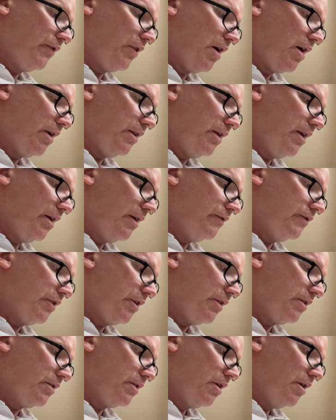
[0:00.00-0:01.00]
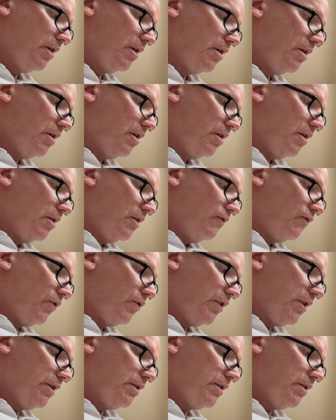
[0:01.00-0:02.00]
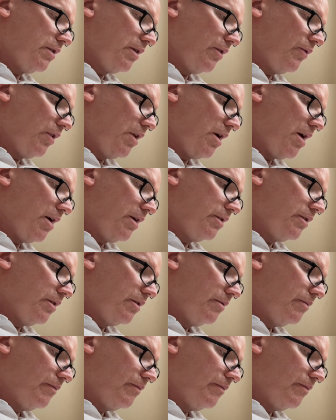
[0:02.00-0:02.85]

God gives us, for this is our lot.